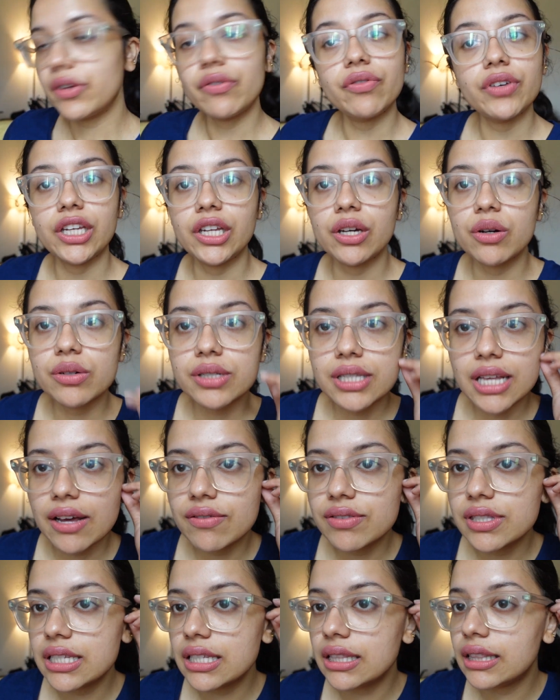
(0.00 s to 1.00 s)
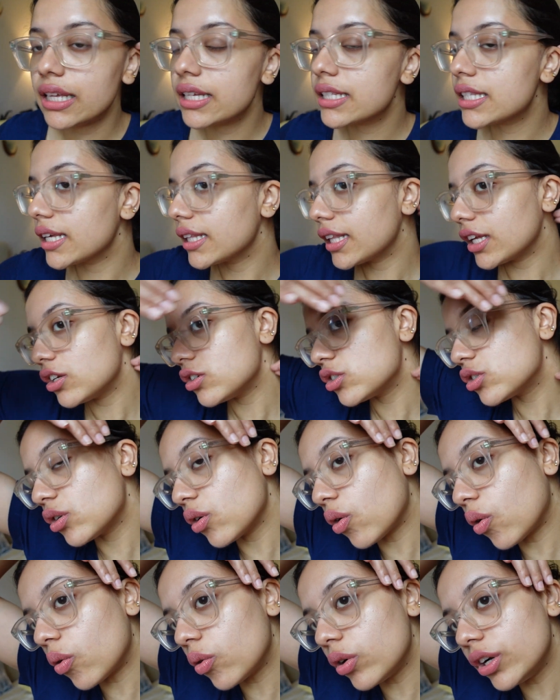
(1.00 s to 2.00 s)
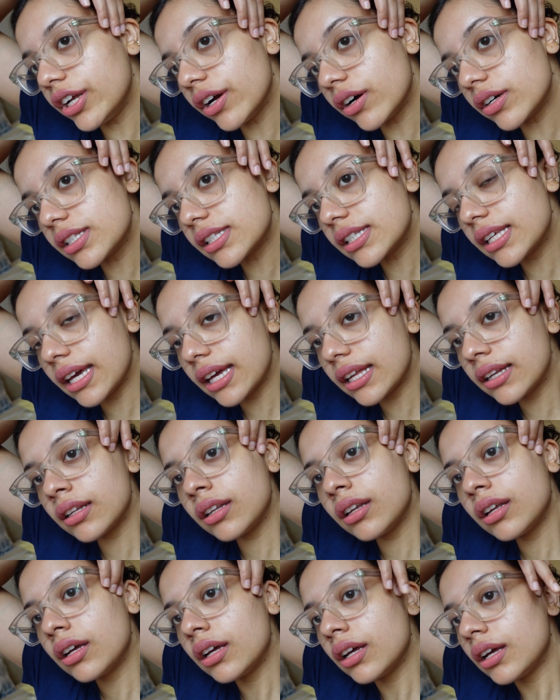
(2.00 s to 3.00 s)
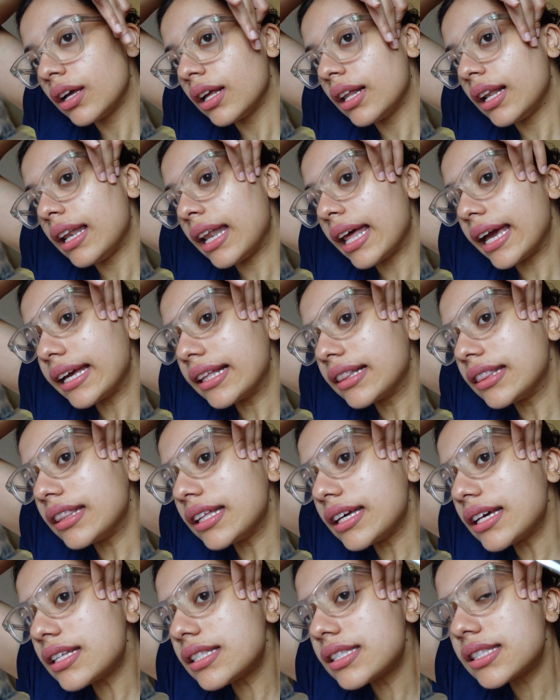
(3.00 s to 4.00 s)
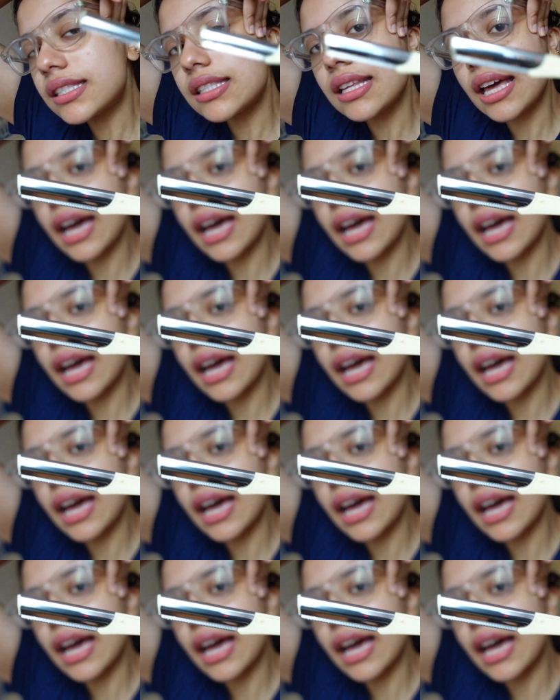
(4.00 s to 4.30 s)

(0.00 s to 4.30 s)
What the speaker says: the videos I've seen, they say that you should hold your skin like this,